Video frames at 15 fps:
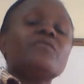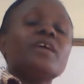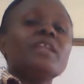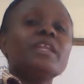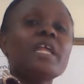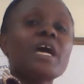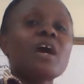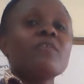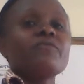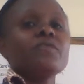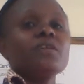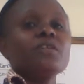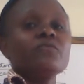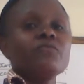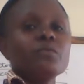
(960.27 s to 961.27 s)
enough
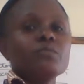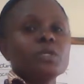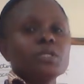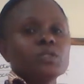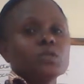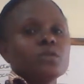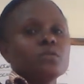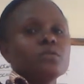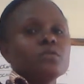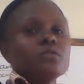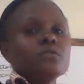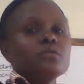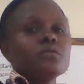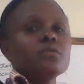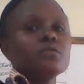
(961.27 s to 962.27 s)
information.
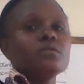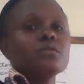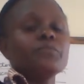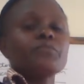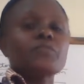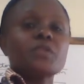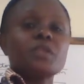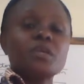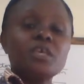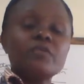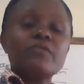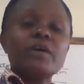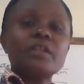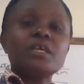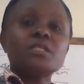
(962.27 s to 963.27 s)

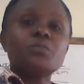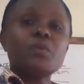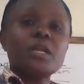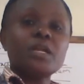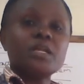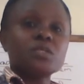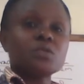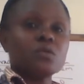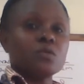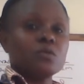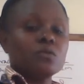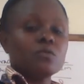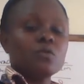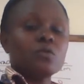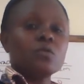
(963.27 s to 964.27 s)
Give an explanation
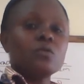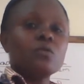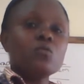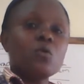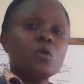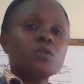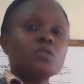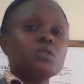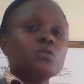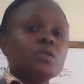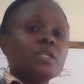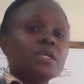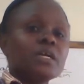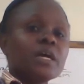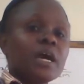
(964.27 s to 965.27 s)
on what you
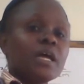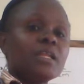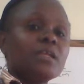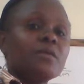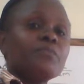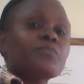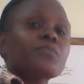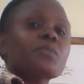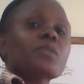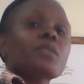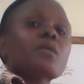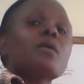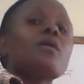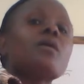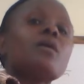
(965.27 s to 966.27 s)
incurred,
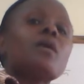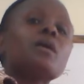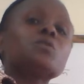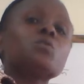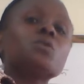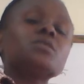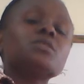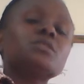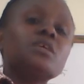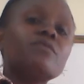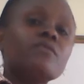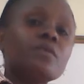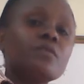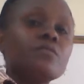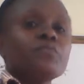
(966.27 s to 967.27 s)
at what
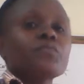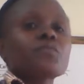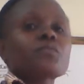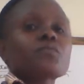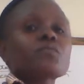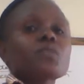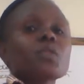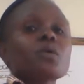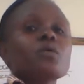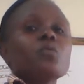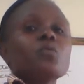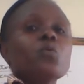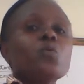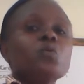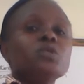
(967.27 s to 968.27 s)
level,
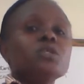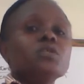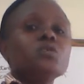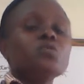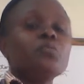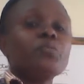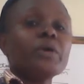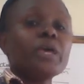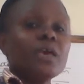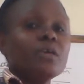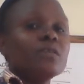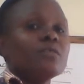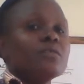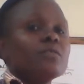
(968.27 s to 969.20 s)
who did you pay,